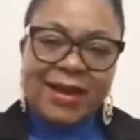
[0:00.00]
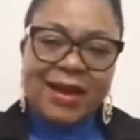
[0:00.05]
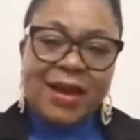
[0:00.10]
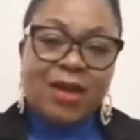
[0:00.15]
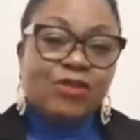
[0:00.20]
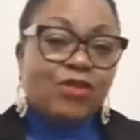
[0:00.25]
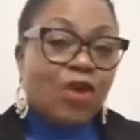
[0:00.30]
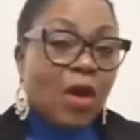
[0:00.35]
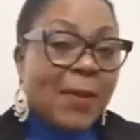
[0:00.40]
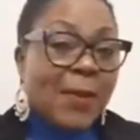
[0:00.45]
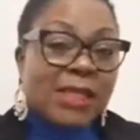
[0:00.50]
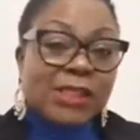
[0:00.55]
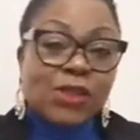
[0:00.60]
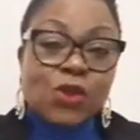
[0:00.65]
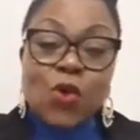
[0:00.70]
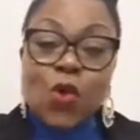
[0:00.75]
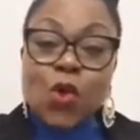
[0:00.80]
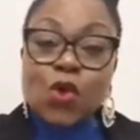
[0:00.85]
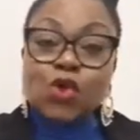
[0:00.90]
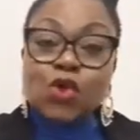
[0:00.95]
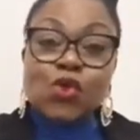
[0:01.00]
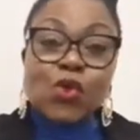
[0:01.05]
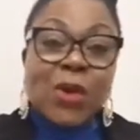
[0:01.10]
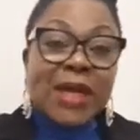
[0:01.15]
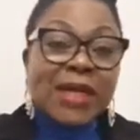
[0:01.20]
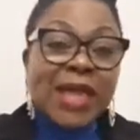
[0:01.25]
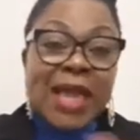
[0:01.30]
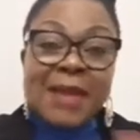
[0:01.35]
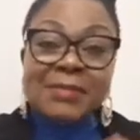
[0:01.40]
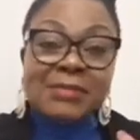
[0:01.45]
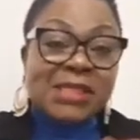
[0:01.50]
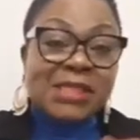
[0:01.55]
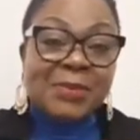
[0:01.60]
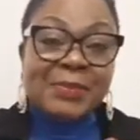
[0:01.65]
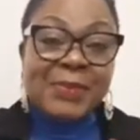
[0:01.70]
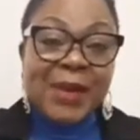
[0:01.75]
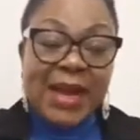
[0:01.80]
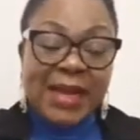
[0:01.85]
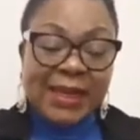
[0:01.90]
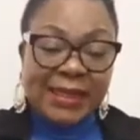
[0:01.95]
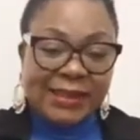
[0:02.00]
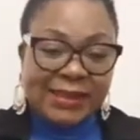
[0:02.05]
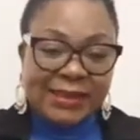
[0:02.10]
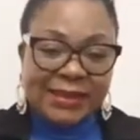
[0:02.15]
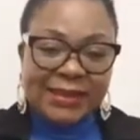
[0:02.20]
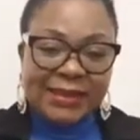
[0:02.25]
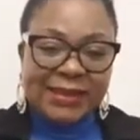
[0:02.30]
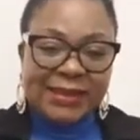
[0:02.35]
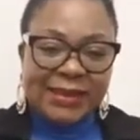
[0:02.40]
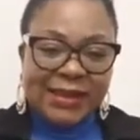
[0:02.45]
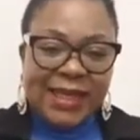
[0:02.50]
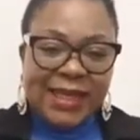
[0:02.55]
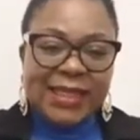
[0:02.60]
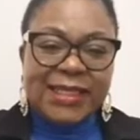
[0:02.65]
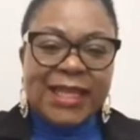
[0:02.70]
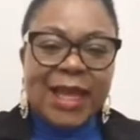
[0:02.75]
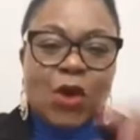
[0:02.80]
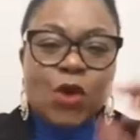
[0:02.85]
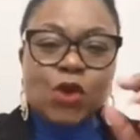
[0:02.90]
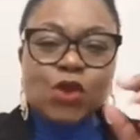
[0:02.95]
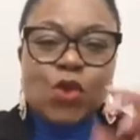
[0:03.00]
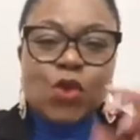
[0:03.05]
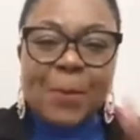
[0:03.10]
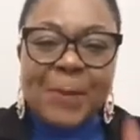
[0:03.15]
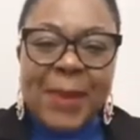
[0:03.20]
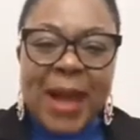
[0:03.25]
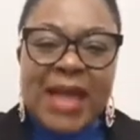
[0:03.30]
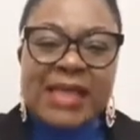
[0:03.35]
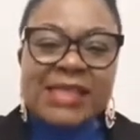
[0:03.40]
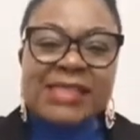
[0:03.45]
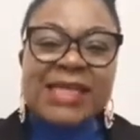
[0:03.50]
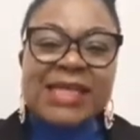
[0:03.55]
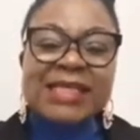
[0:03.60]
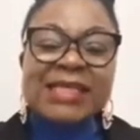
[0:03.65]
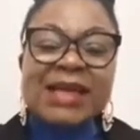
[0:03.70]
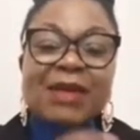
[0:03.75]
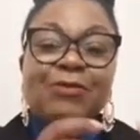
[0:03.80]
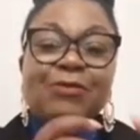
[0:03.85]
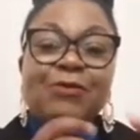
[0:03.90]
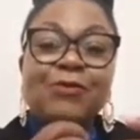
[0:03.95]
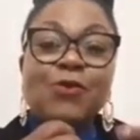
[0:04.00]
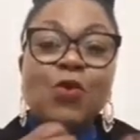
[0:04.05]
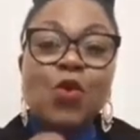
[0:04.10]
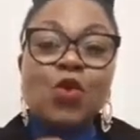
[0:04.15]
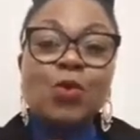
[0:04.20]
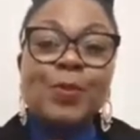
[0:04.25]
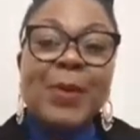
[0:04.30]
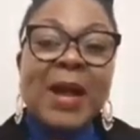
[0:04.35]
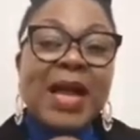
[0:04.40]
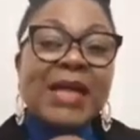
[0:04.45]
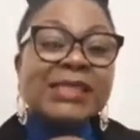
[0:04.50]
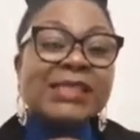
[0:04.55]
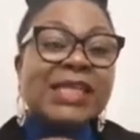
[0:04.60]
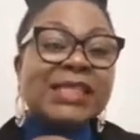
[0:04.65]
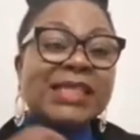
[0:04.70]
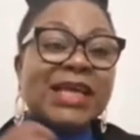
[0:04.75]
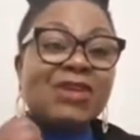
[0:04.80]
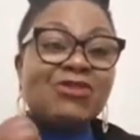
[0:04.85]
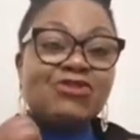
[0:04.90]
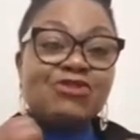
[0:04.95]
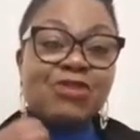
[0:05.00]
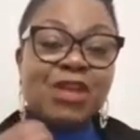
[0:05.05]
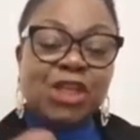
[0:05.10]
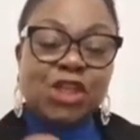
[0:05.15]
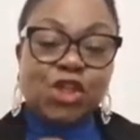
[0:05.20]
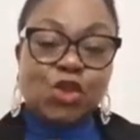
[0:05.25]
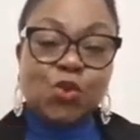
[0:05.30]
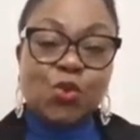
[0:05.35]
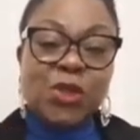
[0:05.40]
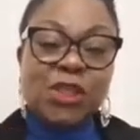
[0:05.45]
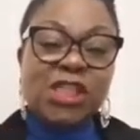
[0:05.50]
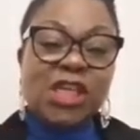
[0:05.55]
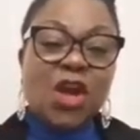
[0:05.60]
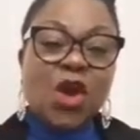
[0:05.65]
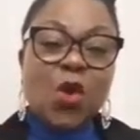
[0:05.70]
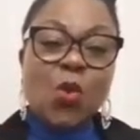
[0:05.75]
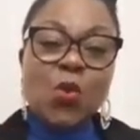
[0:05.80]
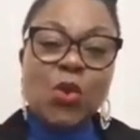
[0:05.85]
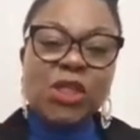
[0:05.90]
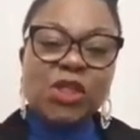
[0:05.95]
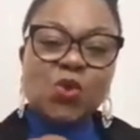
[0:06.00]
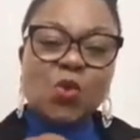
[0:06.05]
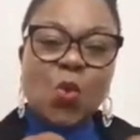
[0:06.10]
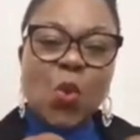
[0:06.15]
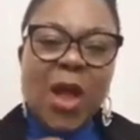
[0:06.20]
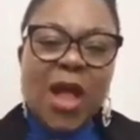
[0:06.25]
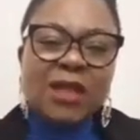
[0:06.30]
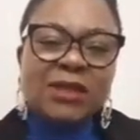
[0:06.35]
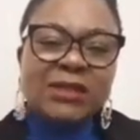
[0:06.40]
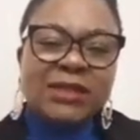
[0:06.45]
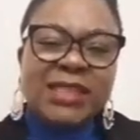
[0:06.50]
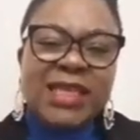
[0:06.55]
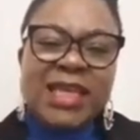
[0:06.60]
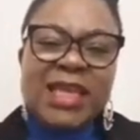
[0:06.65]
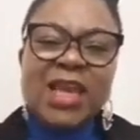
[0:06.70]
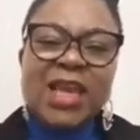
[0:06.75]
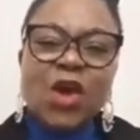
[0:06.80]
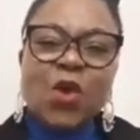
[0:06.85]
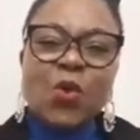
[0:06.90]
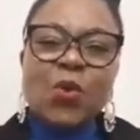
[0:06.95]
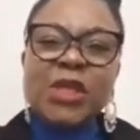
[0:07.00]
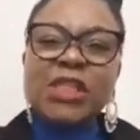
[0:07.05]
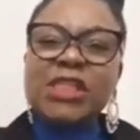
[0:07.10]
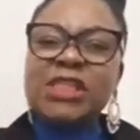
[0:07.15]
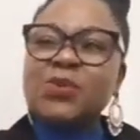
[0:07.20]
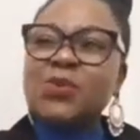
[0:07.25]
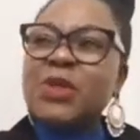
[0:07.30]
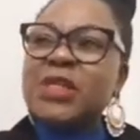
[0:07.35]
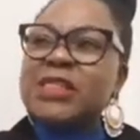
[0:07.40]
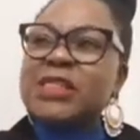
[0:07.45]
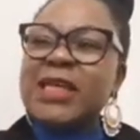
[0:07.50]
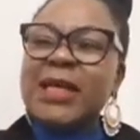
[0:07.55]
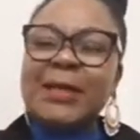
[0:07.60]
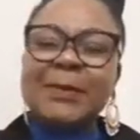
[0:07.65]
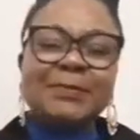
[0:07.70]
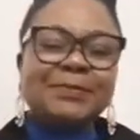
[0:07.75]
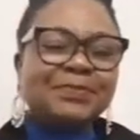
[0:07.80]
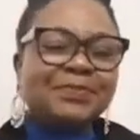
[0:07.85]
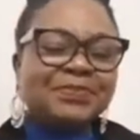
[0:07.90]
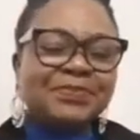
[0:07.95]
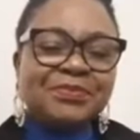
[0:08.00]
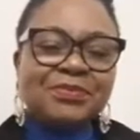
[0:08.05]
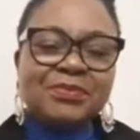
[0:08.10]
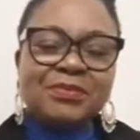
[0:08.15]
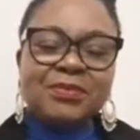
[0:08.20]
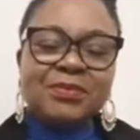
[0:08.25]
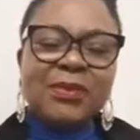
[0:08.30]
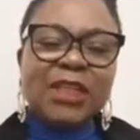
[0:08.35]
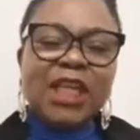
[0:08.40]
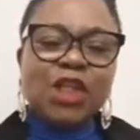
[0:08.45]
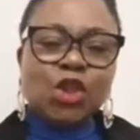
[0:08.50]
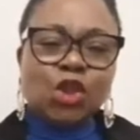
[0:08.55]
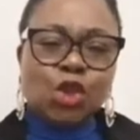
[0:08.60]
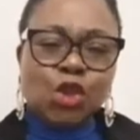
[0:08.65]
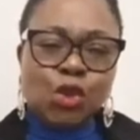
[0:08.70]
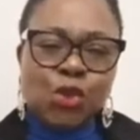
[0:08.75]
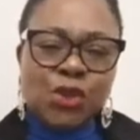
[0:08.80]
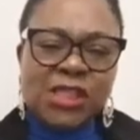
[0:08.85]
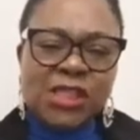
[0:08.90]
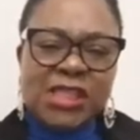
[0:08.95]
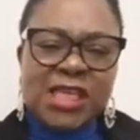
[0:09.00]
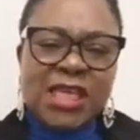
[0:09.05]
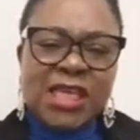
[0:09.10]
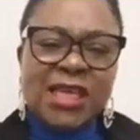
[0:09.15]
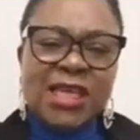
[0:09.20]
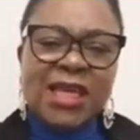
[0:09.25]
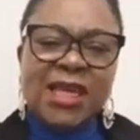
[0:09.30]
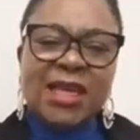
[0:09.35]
Robbers don't go to an empty bank. They go to banks that are full, banks that are rich with wealthy, with juicy,